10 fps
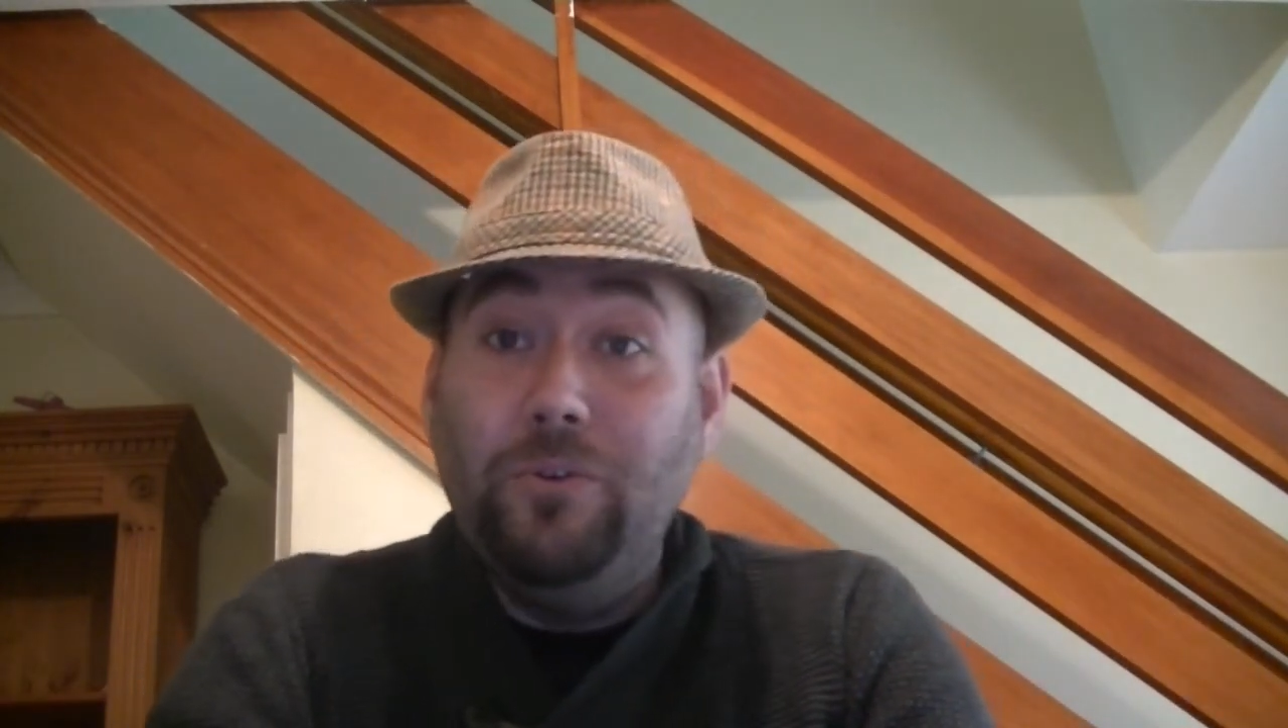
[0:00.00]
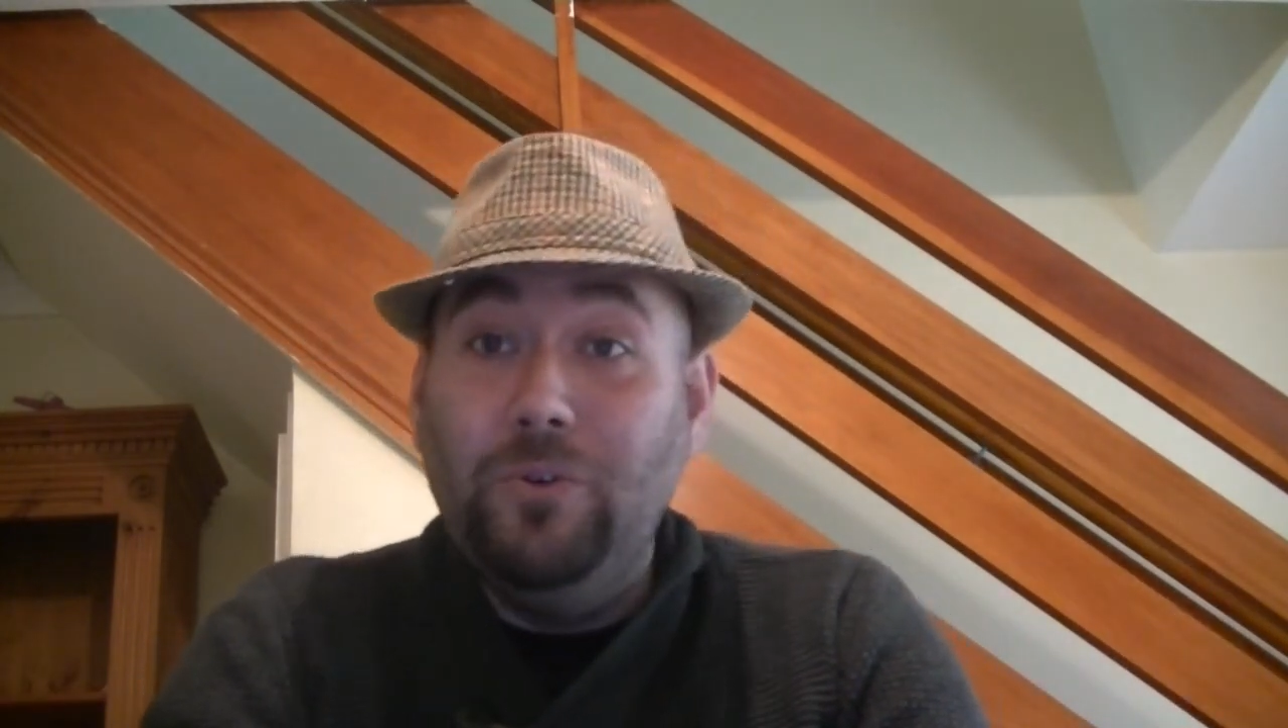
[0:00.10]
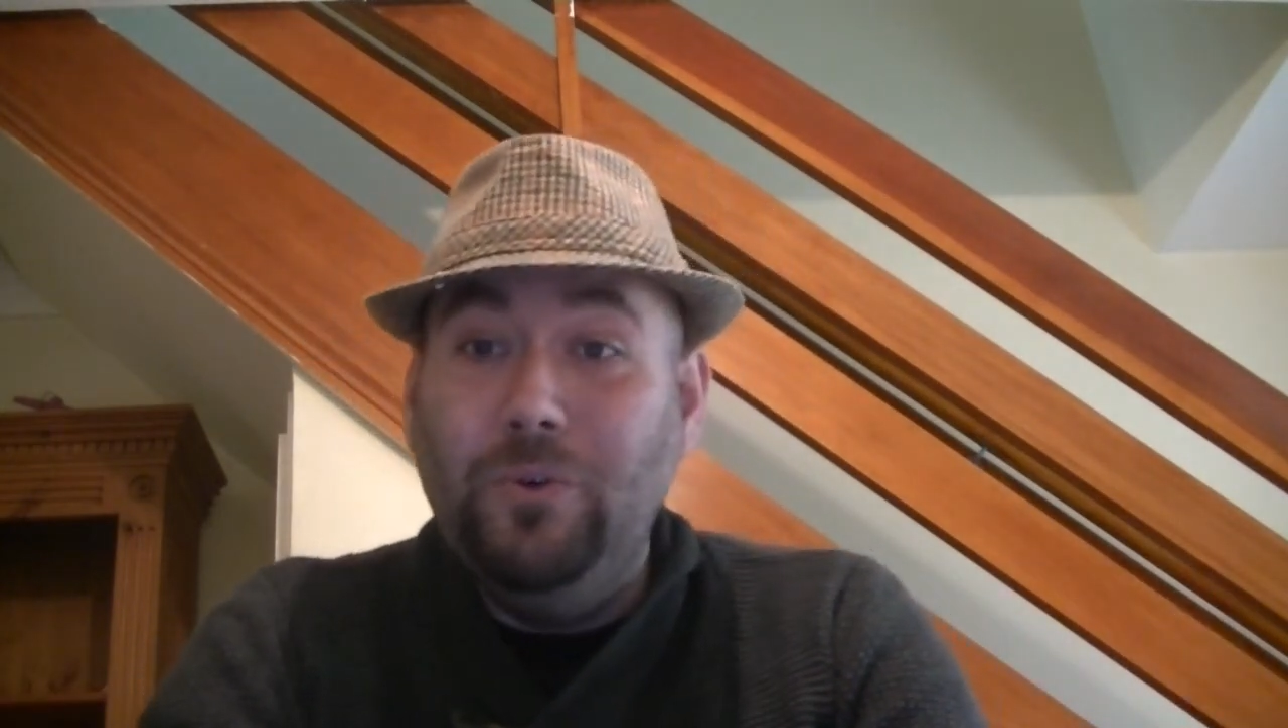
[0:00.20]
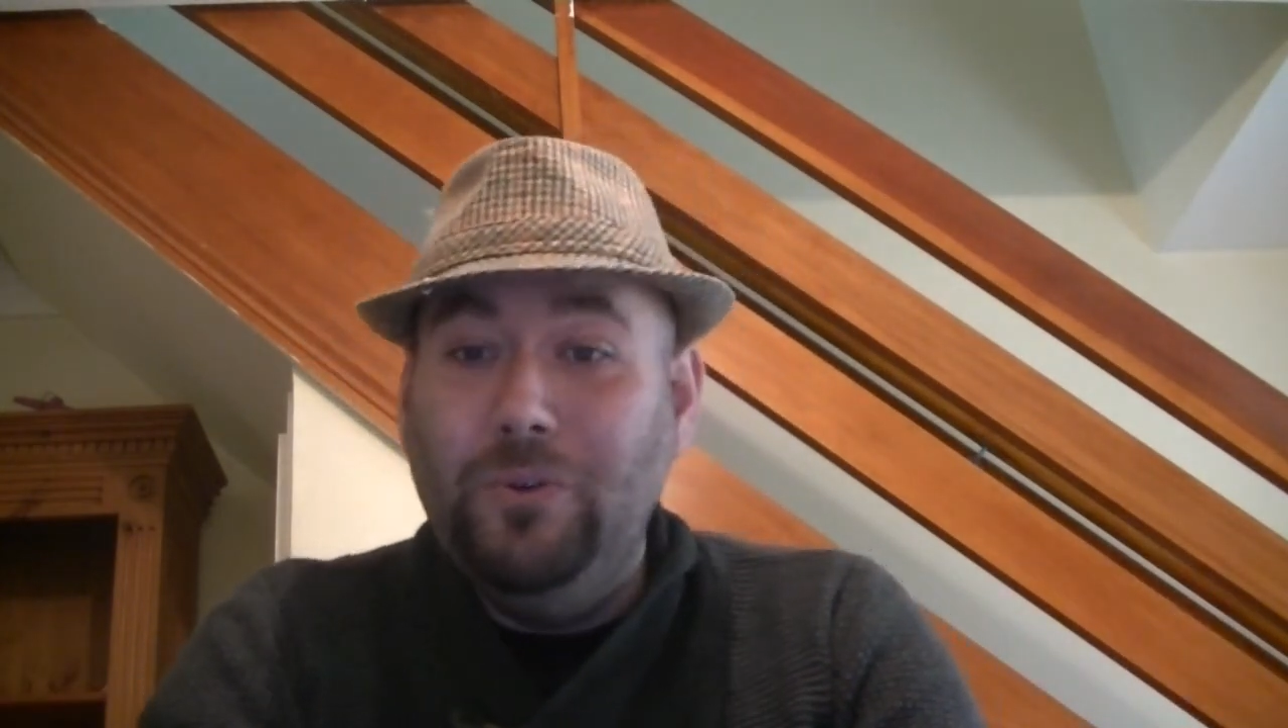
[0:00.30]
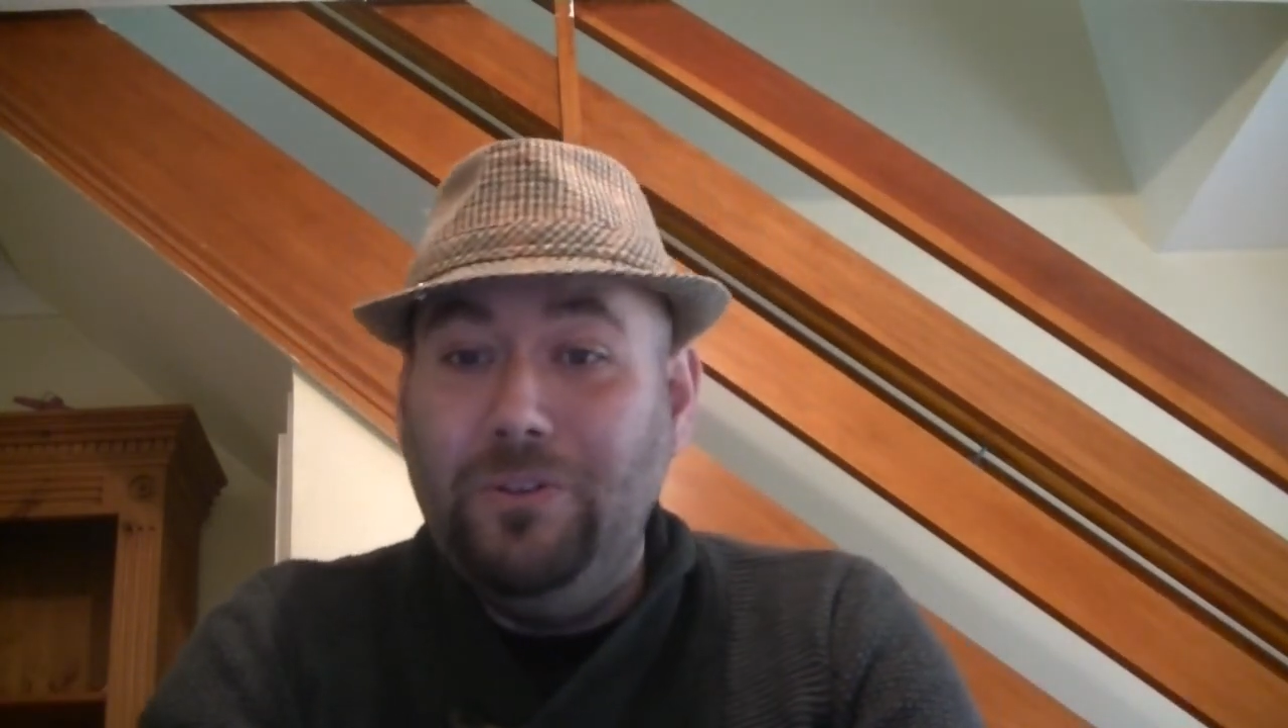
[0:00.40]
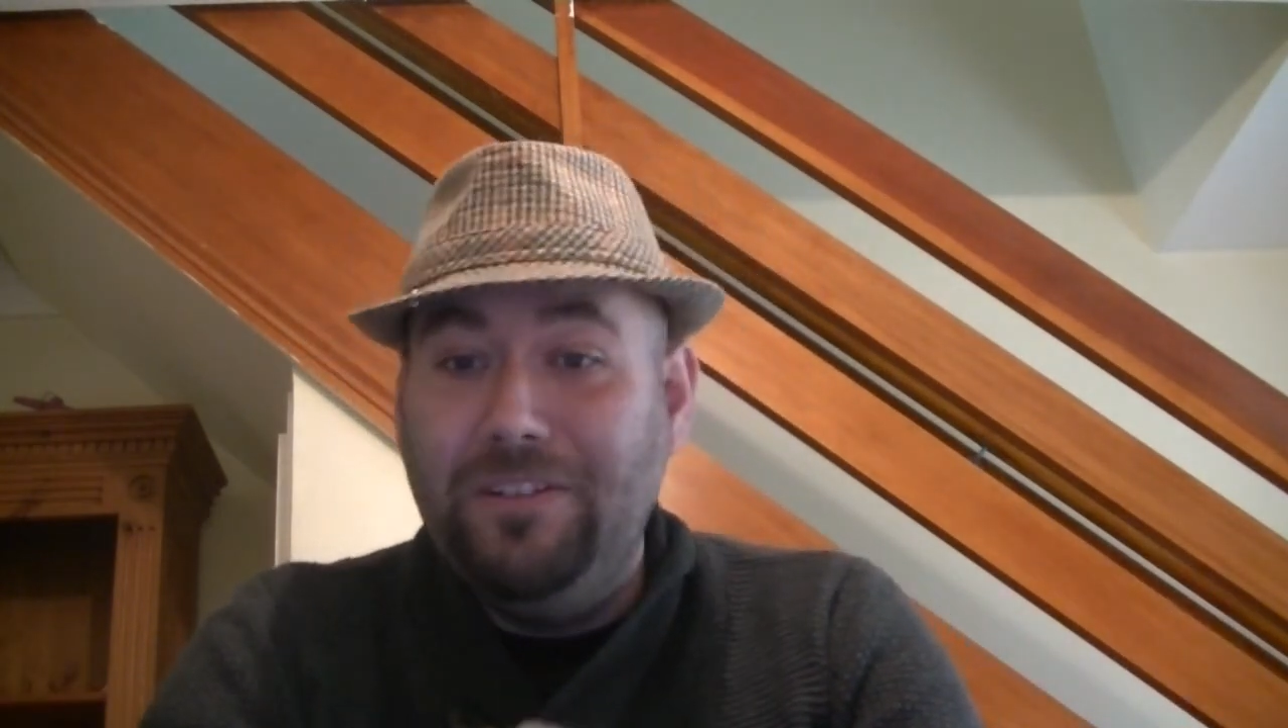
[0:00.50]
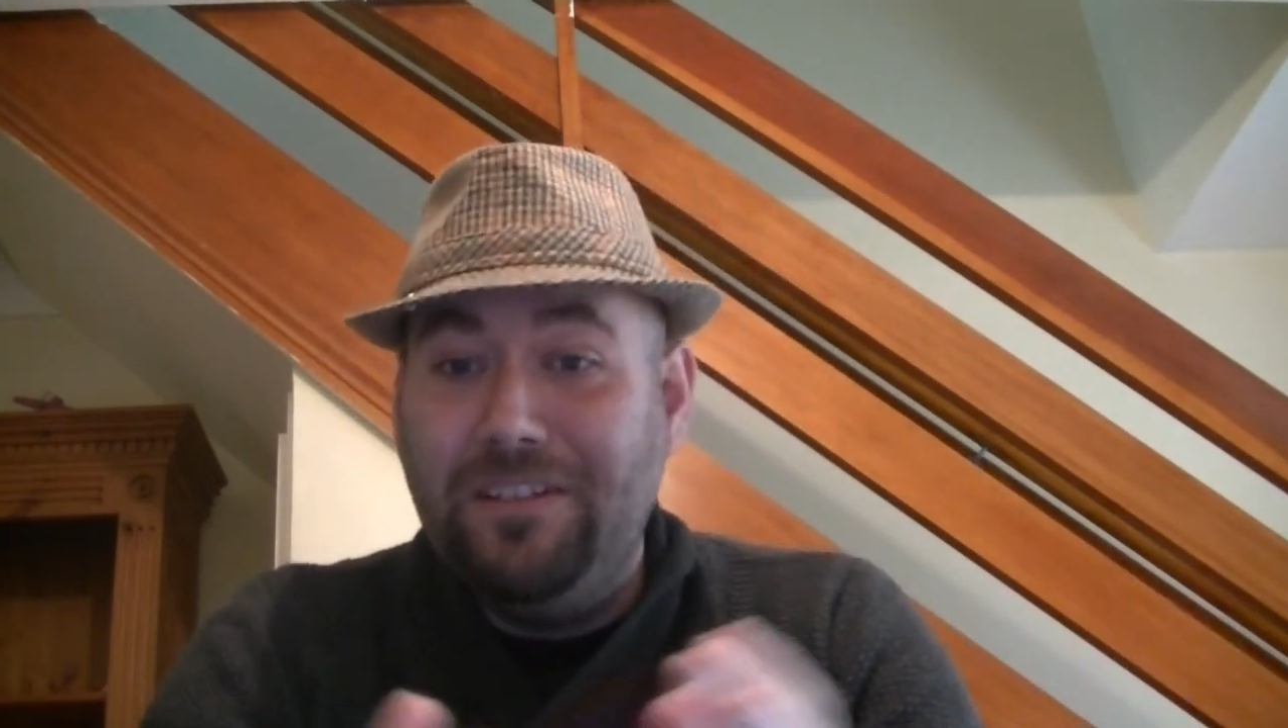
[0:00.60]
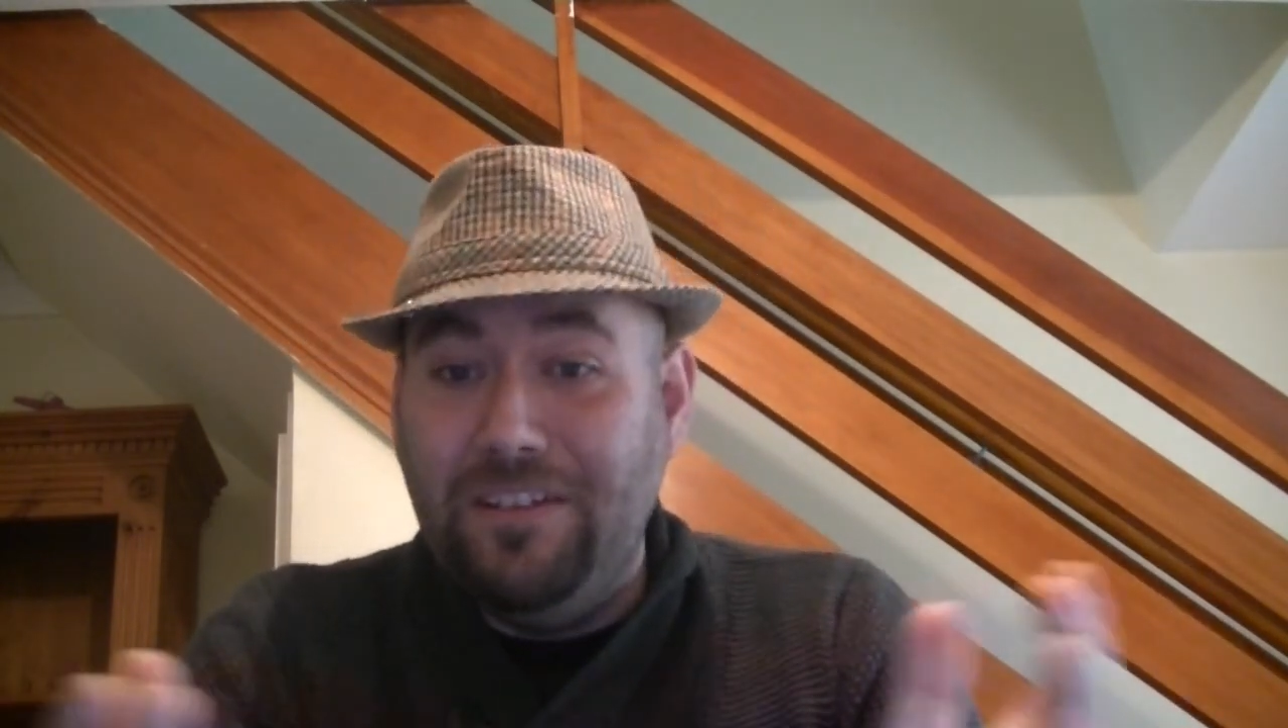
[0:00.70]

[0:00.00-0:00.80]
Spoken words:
calls